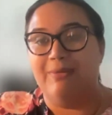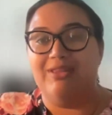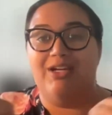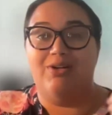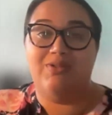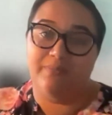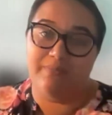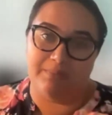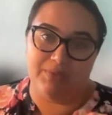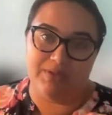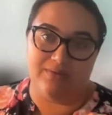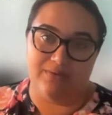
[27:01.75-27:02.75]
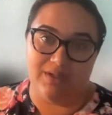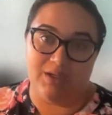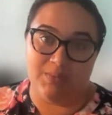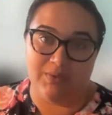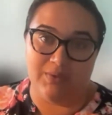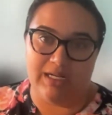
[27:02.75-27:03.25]
but they are still members of the
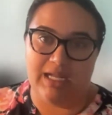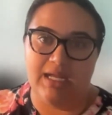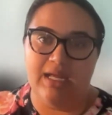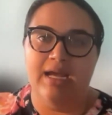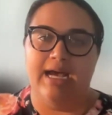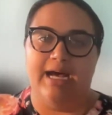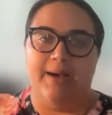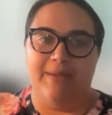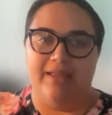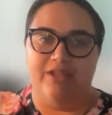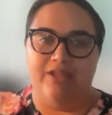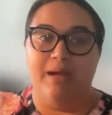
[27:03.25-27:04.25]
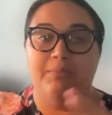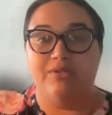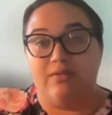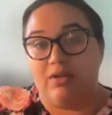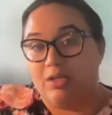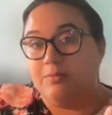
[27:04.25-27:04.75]
community, and they're members
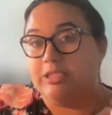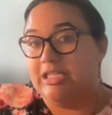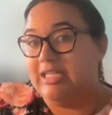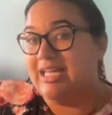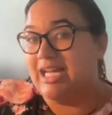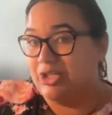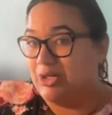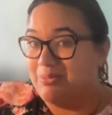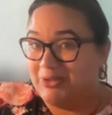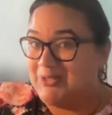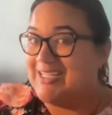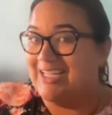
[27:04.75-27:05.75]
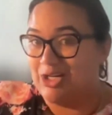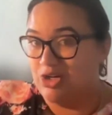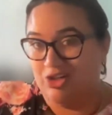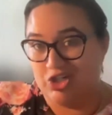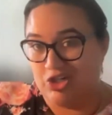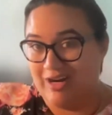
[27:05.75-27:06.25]
of the community that you're building and
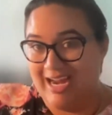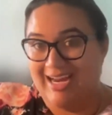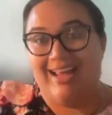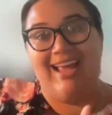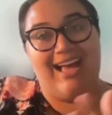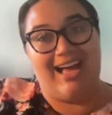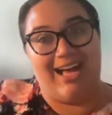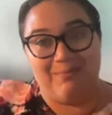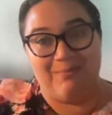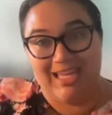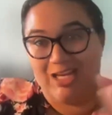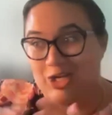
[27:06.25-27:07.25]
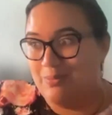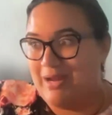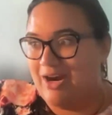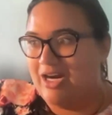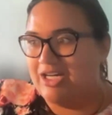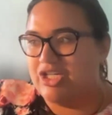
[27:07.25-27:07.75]
nurturing in your
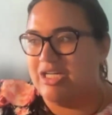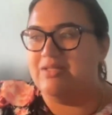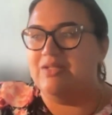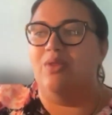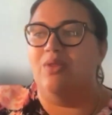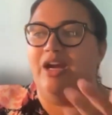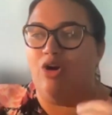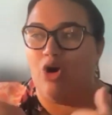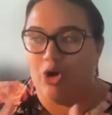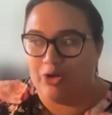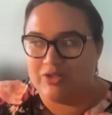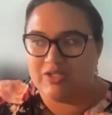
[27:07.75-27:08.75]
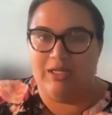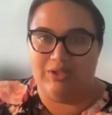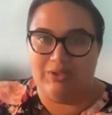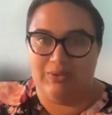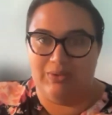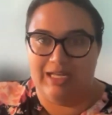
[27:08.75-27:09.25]
parish. And so they're also
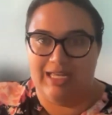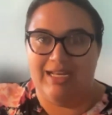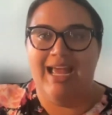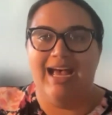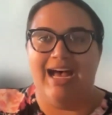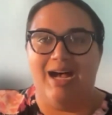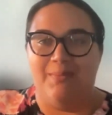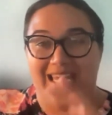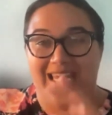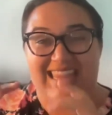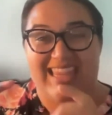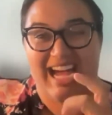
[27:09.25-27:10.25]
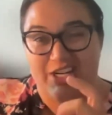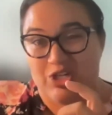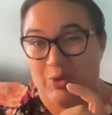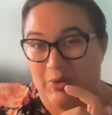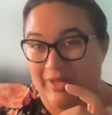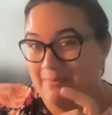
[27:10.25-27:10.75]
included in that
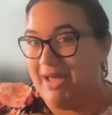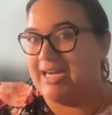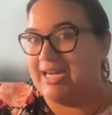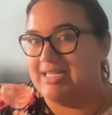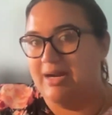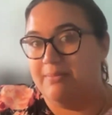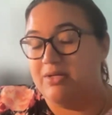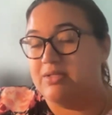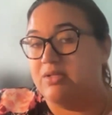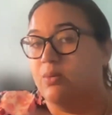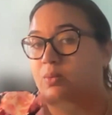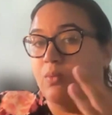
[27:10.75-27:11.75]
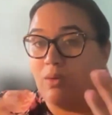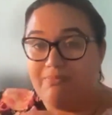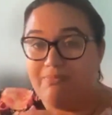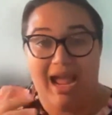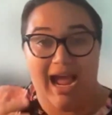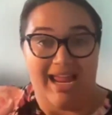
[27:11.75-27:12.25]
total impact number. So
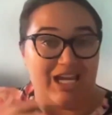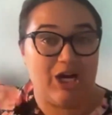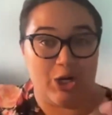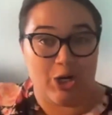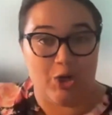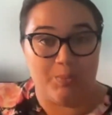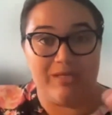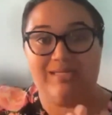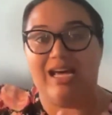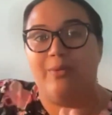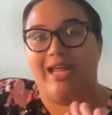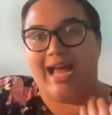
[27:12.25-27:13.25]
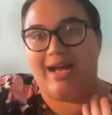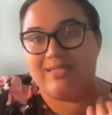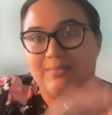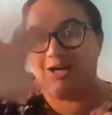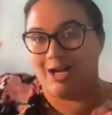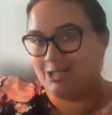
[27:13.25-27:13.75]
I think our hope is that we have
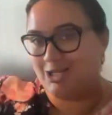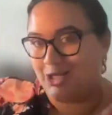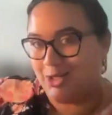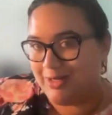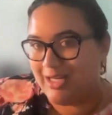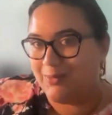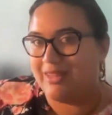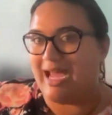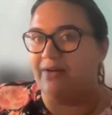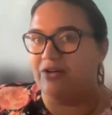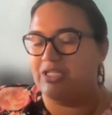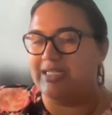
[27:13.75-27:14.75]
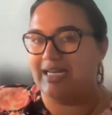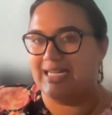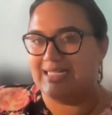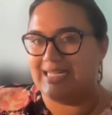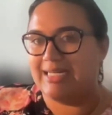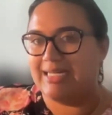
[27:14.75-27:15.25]
some continuity with average Sunday
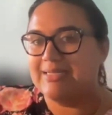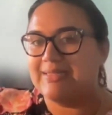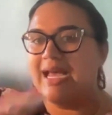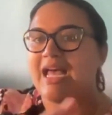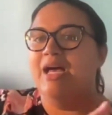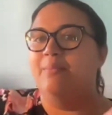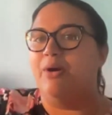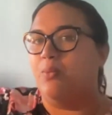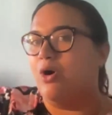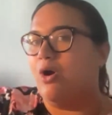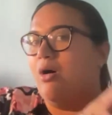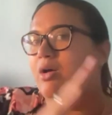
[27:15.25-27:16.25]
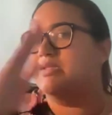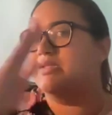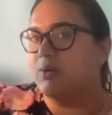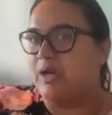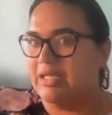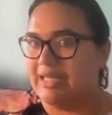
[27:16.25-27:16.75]
attendance, but we're
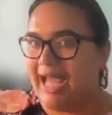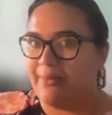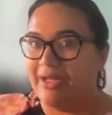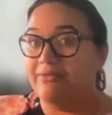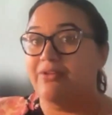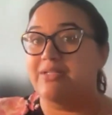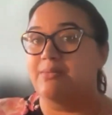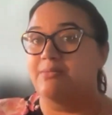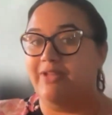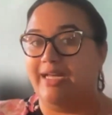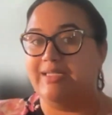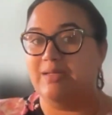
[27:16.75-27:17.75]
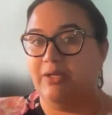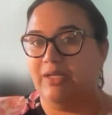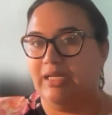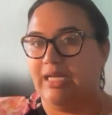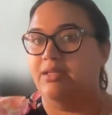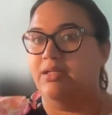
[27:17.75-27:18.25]
also allowing for some
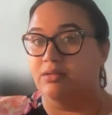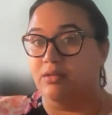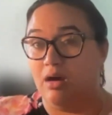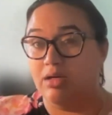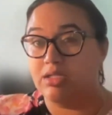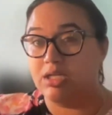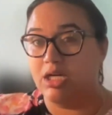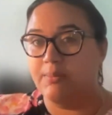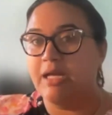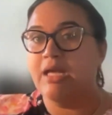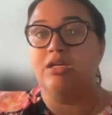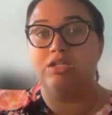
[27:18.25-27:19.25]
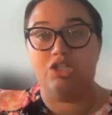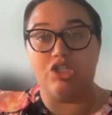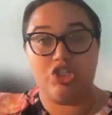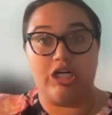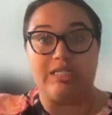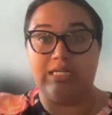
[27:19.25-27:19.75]
flexibility in the long term to
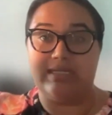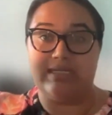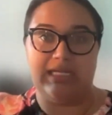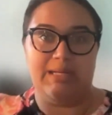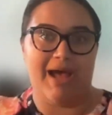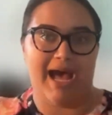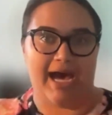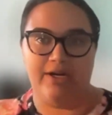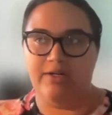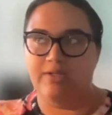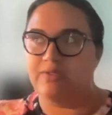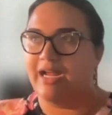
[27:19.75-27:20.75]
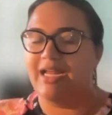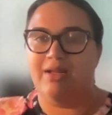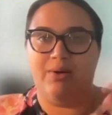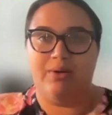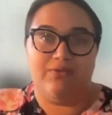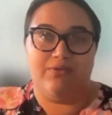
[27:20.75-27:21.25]
start to see patterns, right? You
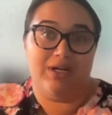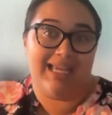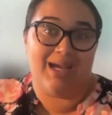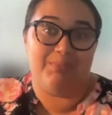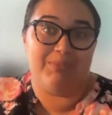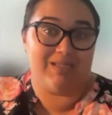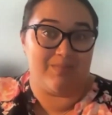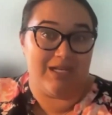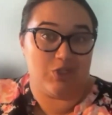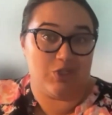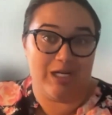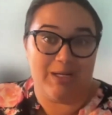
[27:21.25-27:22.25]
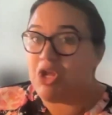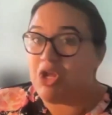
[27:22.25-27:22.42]
know, if you're a campus ministry,